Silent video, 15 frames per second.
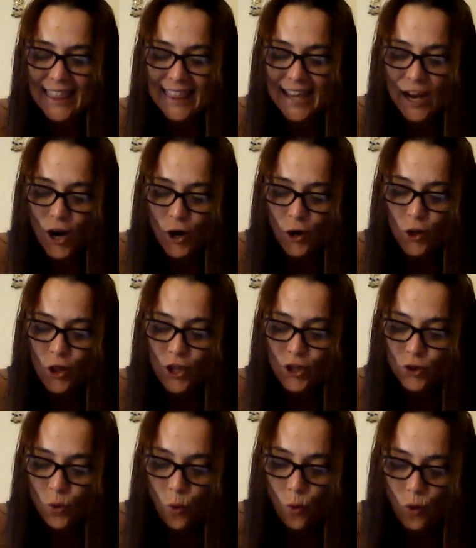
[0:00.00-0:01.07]
they heard the
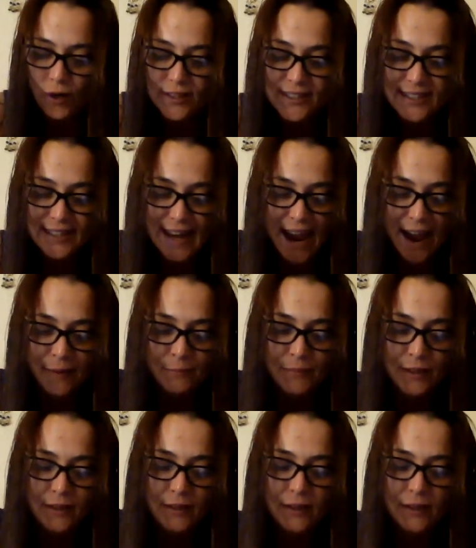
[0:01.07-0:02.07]
door slam